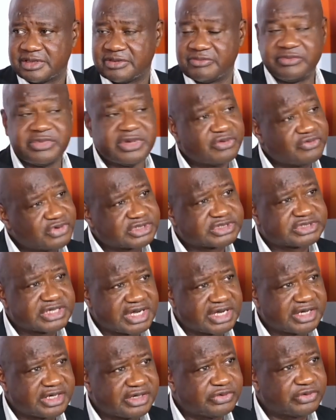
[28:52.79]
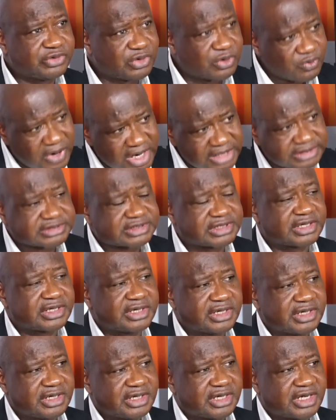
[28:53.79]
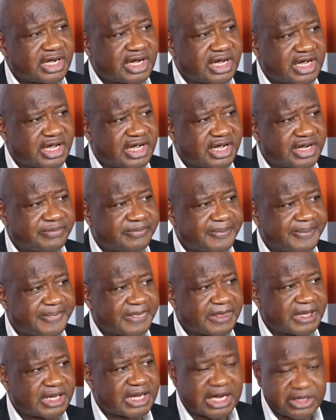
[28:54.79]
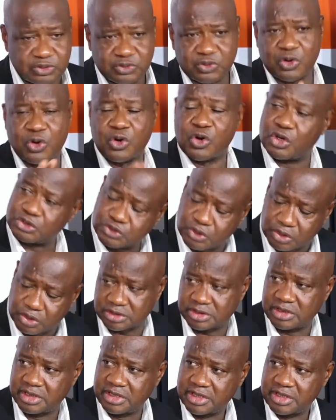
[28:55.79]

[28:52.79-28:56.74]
We would say, you know what, can you hold on?